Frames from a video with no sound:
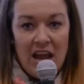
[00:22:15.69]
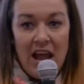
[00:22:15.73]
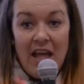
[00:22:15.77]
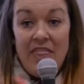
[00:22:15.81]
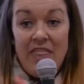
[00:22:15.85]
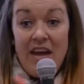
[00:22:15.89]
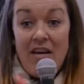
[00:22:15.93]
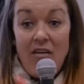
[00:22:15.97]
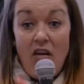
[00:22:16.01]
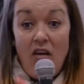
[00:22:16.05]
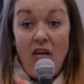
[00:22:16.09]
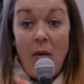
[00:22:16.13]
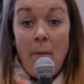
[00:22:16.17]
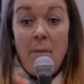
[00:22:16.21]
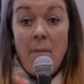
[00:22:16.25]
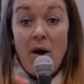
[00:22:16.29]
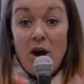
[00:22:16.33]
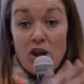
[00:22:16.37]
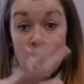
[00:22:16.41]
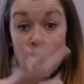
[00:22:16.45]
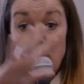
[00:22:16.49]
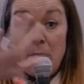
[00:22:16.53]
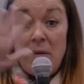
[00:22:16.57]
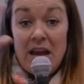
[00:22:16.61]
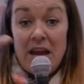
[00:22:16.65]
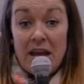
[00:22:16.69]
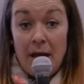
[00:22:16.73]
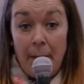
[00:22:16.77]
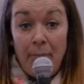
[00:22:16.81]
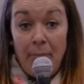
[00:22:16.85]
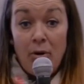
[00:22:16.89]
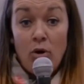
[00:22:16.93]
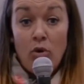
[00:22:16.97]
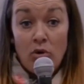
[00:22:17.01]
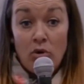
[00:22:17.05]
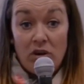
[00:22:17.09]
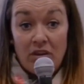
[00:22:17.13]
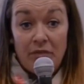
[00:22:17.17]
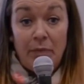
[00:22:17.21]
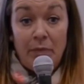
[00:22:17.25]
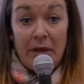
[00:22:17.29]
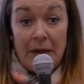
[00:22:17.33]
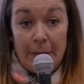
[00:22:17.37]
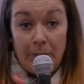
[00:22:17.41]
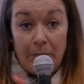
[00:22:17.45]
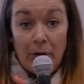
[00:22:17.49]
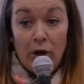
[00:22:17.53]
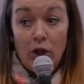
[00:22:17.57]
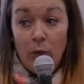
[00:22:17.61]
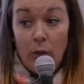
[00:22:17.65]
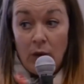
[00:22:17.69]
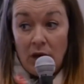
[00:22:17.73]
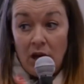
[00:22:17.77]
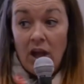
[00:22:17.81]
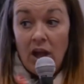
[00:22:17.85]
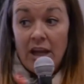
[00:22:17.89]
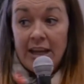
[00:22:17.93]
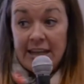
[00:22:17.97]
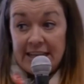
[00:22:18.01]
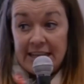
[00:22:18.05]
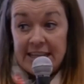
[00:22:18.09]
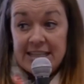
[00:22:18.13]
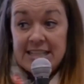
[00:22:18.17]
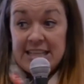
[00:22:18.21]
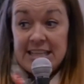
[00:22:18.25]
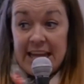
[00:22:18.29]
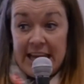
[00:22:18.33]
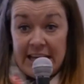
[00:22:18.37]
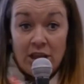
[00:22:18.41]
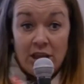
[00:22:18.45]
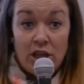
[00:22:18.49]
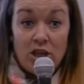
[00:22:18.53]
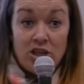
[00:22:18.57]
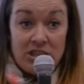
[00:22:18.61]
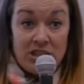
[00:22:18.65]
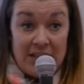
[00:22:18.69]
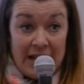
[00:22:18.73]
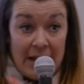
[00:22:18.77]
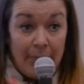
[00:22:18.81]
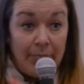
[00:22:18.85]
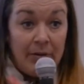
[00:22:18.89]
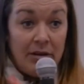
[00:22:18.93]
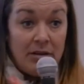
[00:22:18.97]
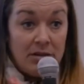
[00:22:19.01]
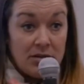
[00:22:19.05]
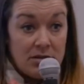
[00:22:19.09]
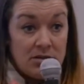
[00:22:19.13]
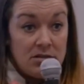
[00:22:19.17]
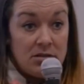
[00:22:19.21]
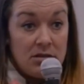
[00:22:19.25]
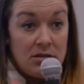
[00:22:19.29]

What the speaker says: there are a much bigger pool of people who are likely to take those tablets.